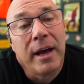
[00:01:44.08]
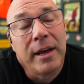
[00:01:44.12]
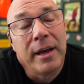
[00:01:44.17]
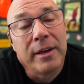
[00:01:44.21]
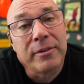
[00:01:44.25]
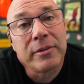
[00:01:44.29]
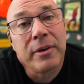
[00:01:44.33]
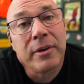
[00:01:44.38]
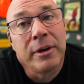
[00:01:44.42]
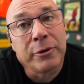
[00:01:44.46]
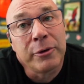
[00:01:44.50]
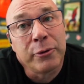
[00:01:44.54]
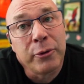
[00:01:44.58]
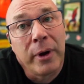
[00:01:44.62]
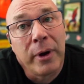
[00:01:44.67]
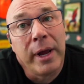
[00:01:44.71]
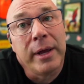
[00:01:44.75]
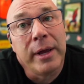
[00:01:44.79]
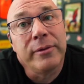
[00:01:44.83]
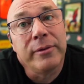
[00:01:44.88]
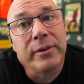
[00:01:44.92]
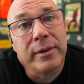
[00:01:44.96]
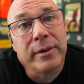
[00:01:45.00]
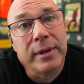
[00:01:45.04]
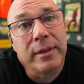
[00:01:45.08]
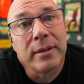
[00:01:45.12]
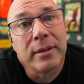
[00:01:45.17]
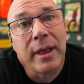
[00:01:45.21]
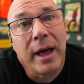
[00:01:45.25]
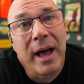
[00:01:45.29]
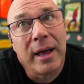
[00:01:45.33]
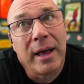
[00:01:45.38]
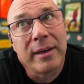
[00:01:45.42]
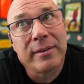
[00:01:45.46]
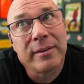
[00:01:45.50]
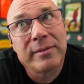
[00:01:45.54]
Yeah, it's gone crazy the
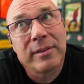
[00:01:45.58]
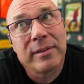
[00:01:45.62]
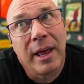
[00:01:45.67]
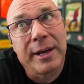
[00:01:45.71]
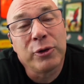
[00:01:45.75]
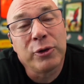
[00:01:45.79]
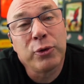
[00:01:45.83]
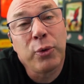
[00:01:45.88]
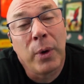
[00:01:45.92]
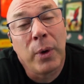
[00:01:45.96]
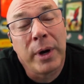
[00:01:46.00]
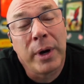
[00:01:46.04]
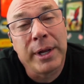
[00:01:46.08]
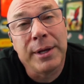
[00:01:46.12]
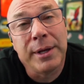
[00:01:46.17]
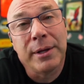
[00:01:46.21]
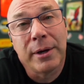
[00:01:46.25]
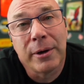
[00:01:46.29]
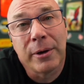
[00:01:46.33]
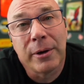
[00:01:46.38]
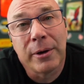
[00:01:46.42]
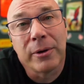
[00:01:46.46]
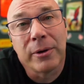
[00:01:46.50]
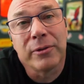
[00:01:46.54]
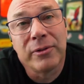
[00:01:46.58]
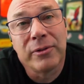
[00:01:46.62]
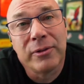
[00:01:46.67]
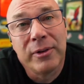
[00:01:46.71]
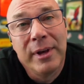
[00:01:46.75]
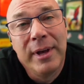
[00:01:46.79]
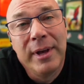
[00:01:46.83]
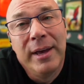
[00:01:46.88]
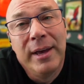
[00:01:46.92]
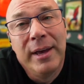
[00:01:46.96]
last like 20 years.